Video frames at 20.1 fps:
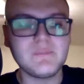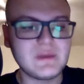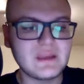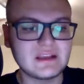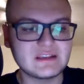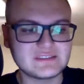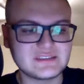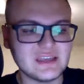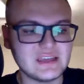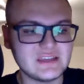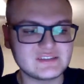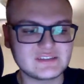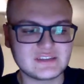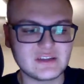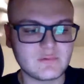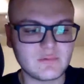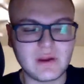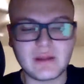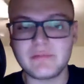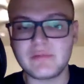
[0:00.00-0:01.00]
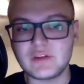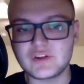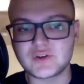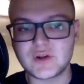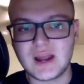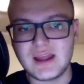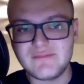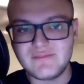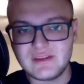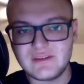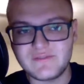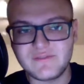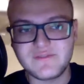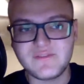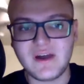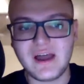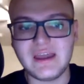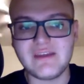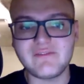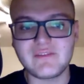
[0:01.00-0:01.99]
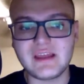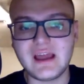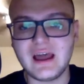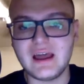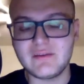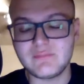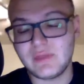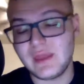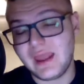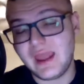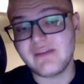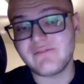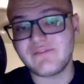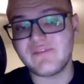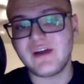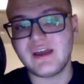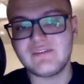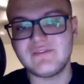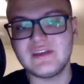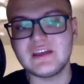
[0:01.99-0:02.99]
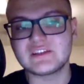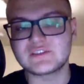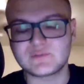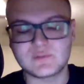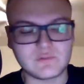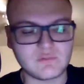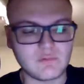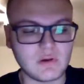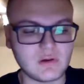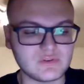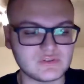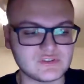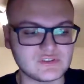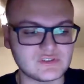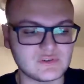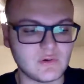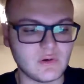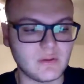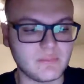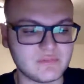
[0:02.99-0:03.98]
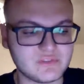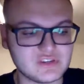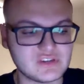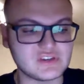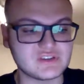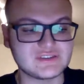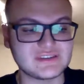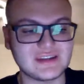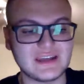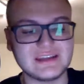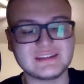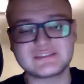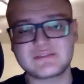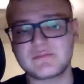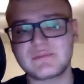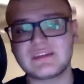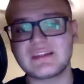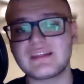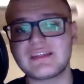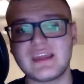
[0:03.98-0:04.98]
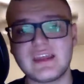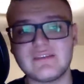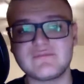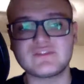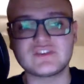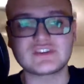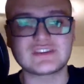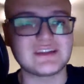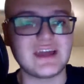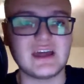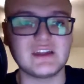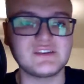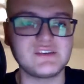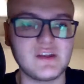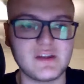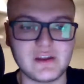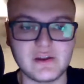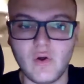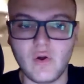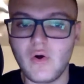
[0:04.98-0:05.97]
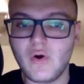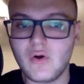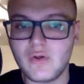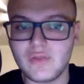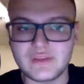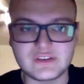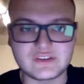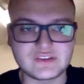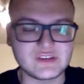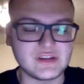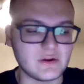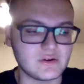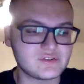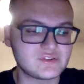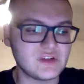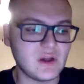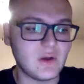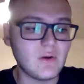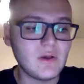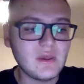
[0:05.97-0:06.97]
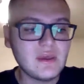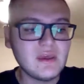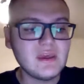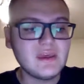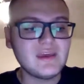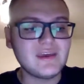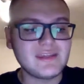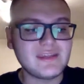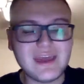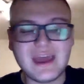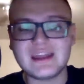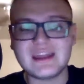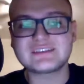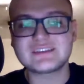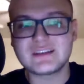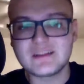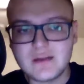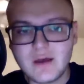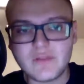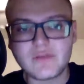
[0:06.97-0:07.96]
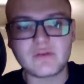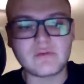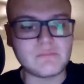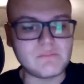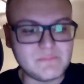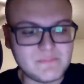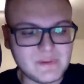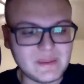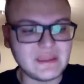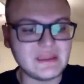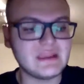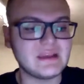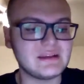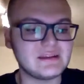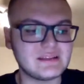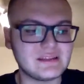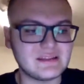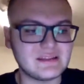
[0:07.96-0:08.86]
because they still were able to drive in 5 guys. They had 5 hits with runners in scoring position tonight, something that they have just not done at all this year. So that is another big